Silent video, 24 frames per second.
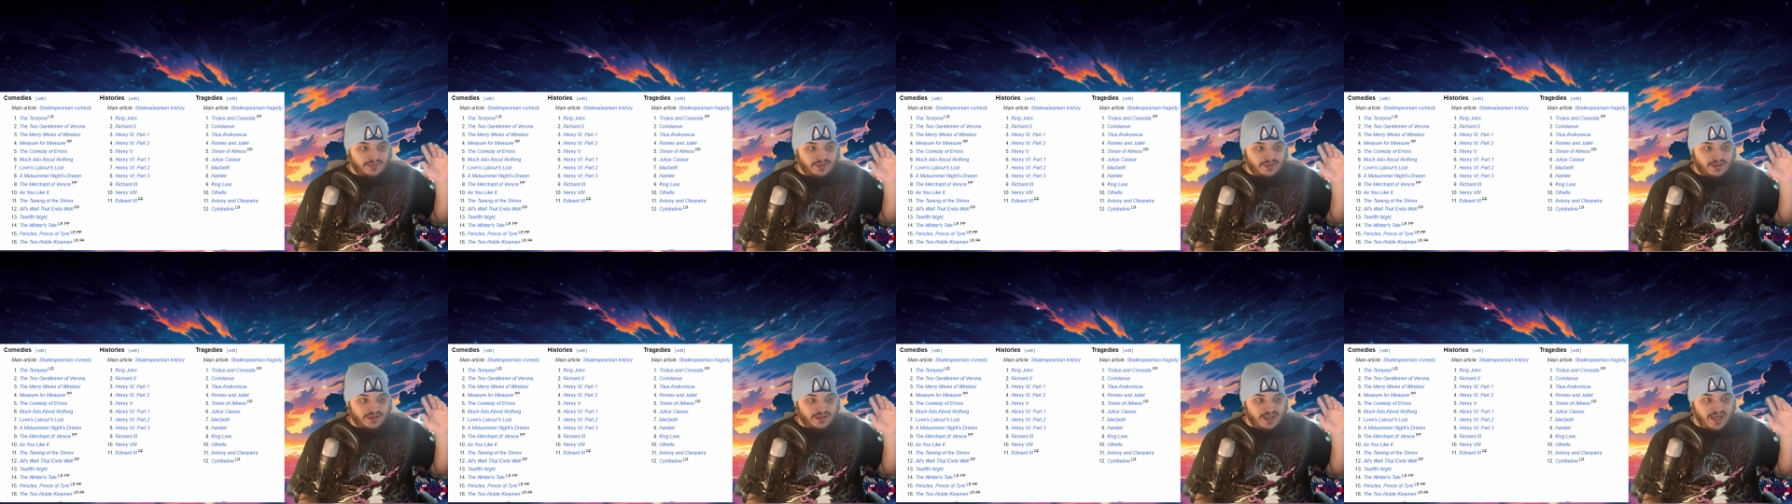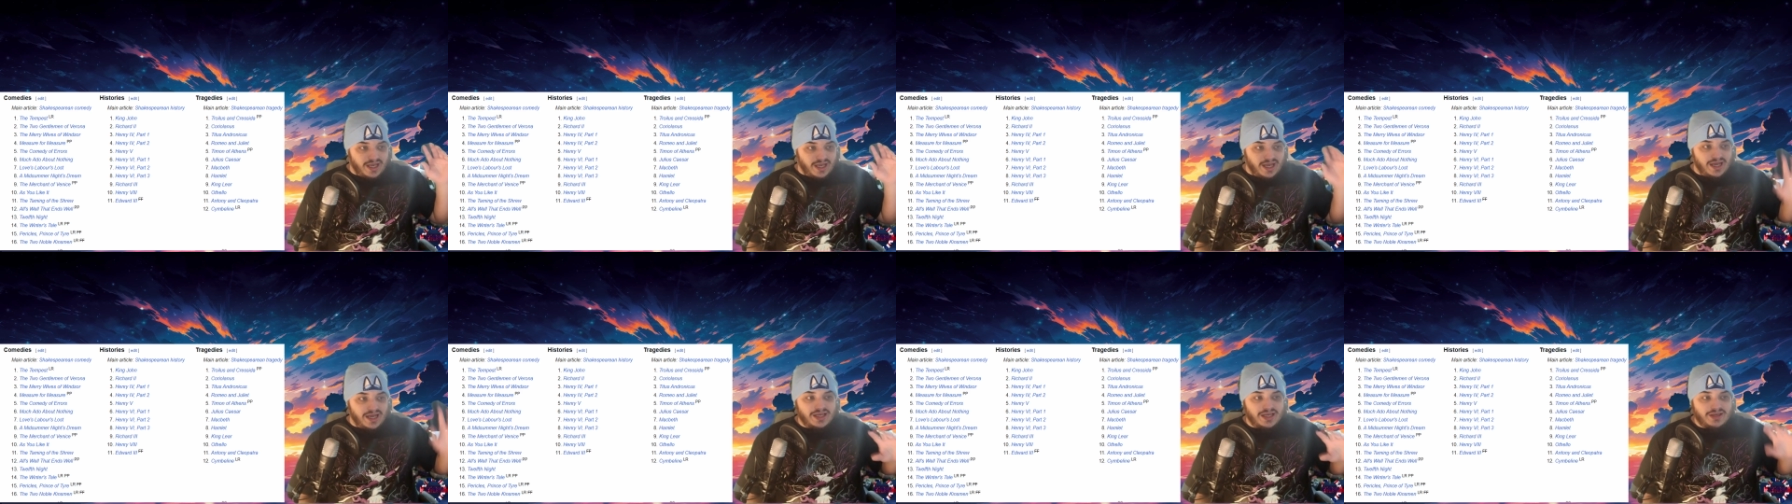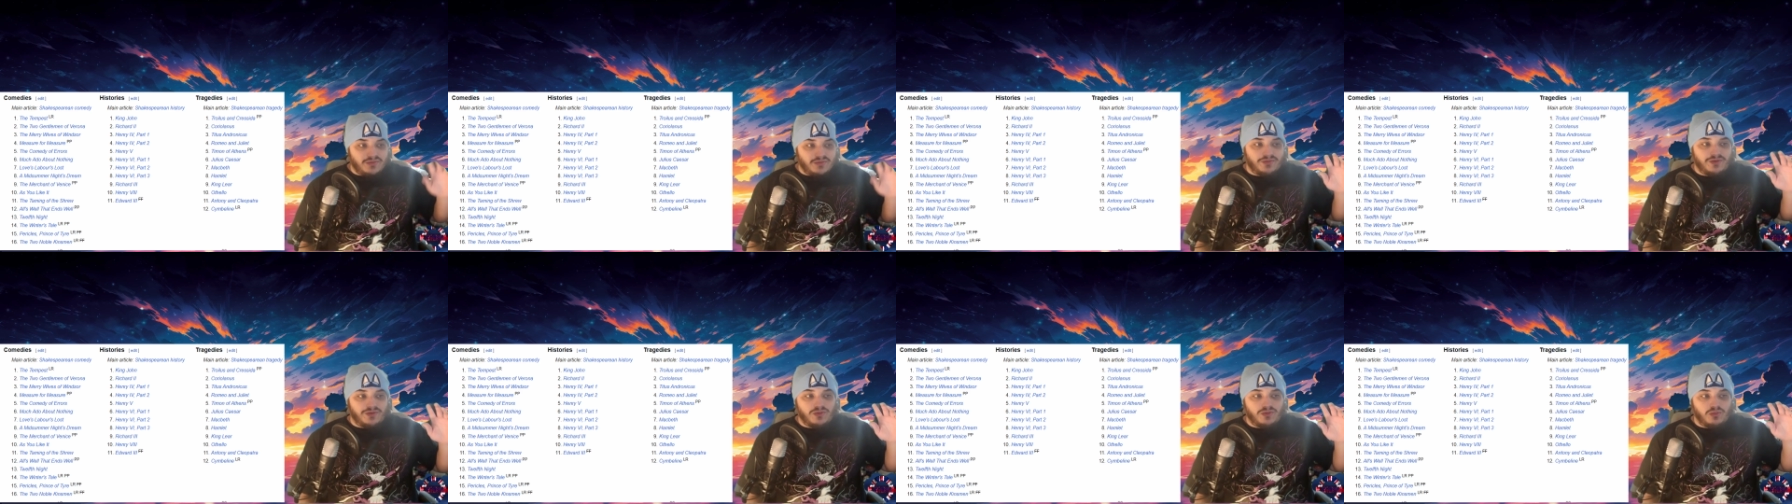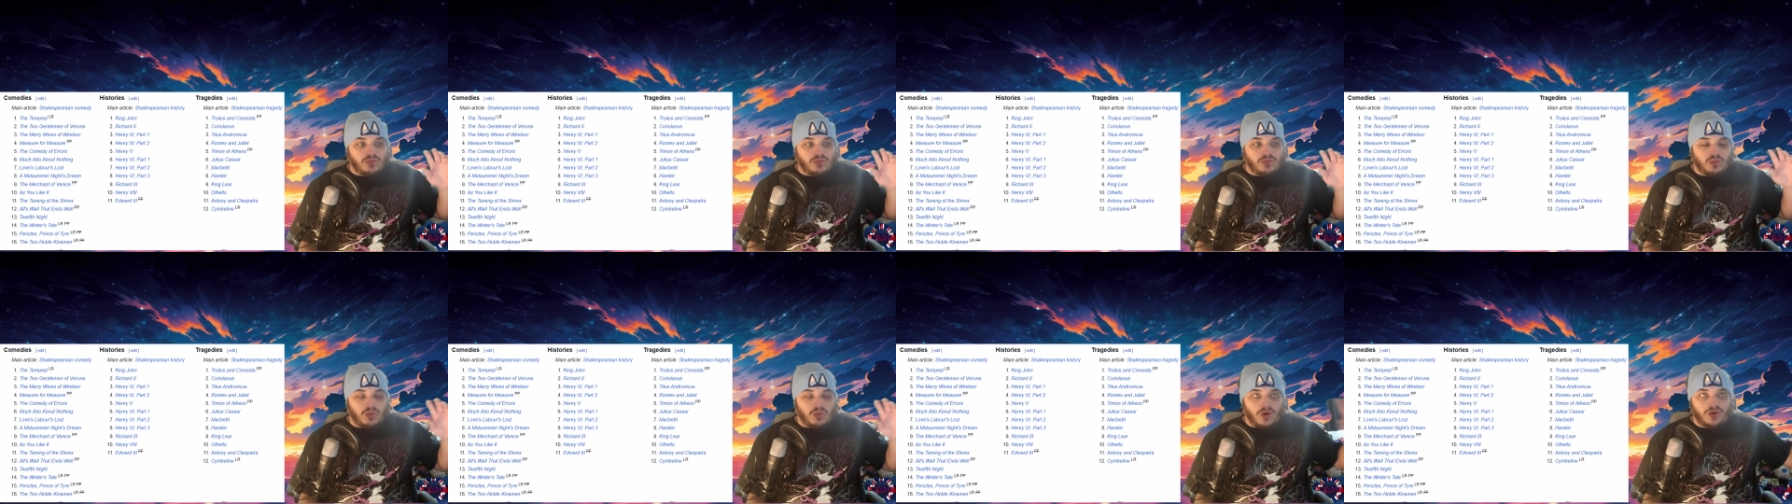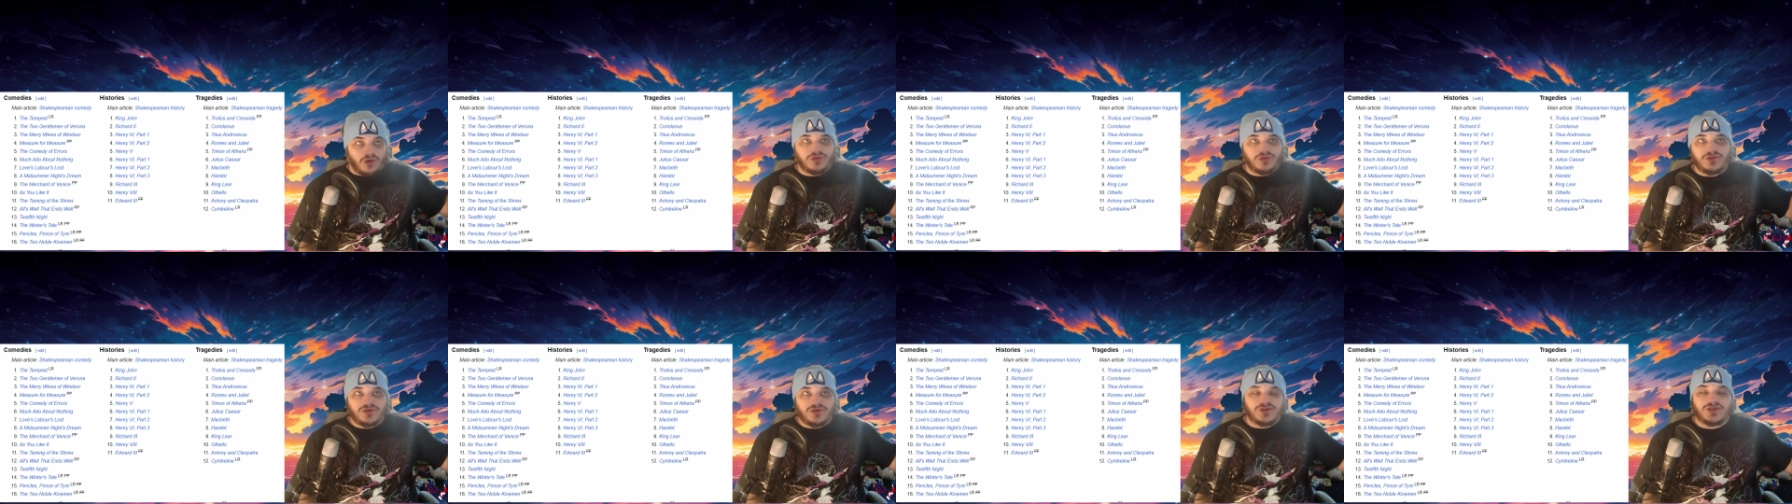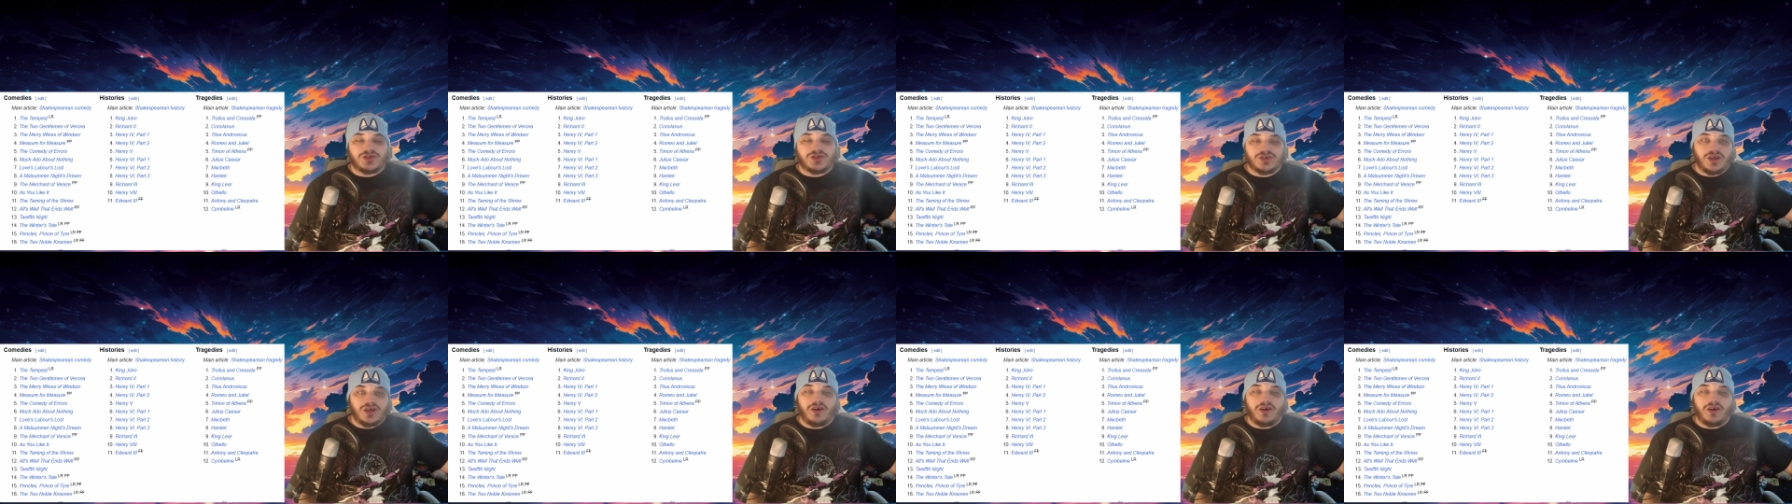I want a